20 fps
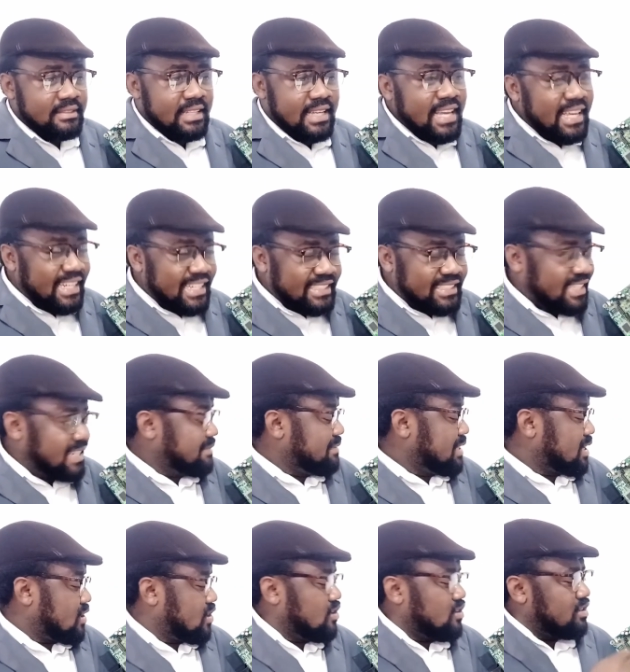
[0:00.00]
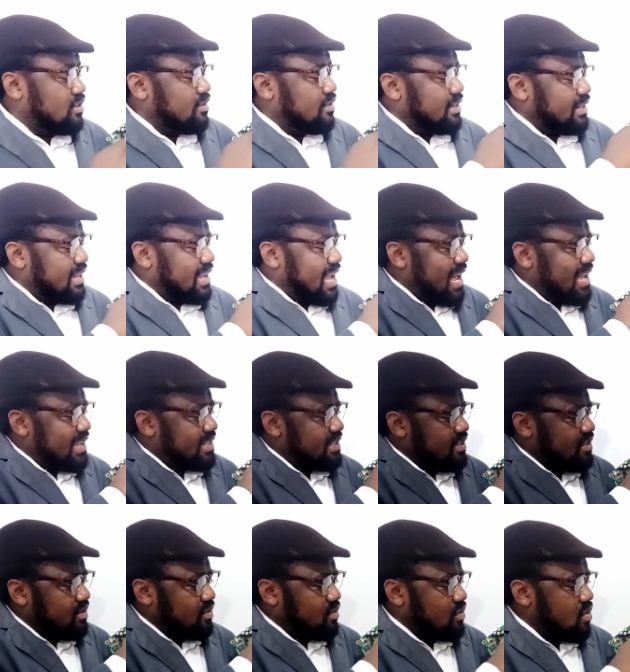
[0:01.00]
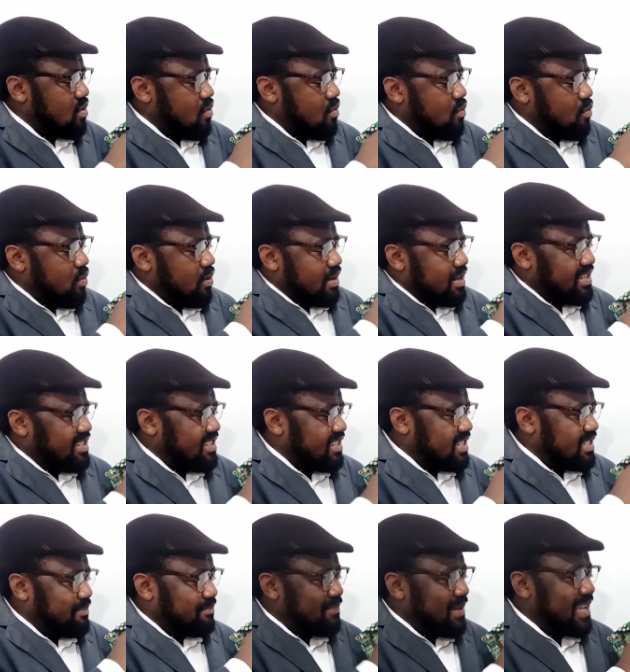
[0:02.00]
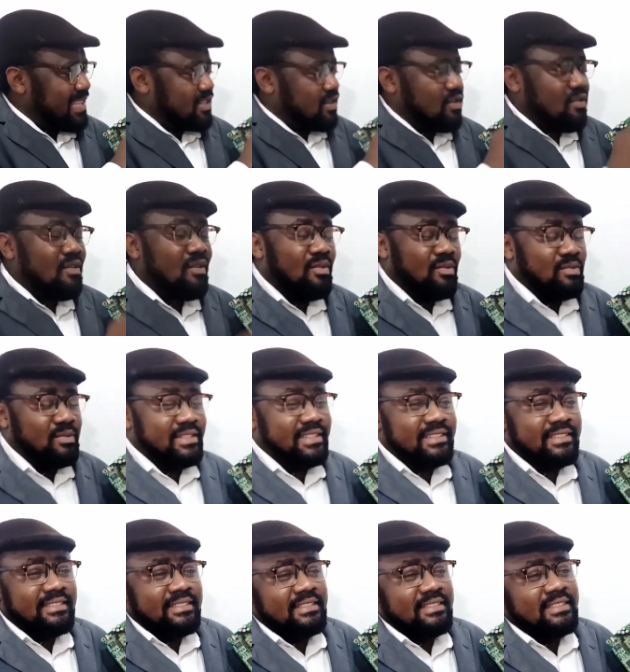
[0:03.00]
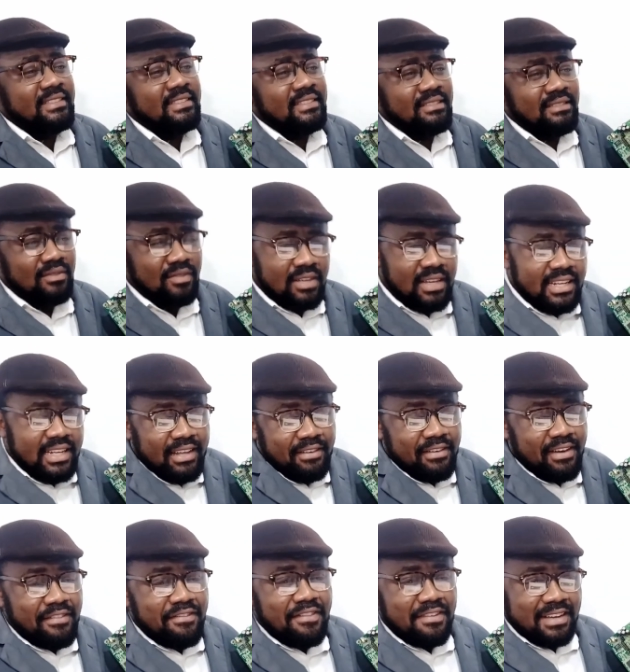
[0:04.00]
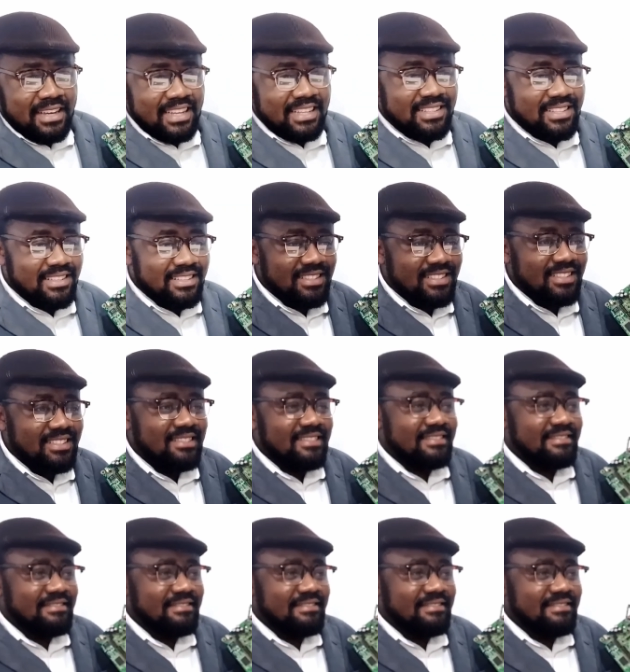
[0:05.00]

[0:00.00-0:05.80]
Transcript: Anytime they call you and they ask you, what is this part called? You can never forget it.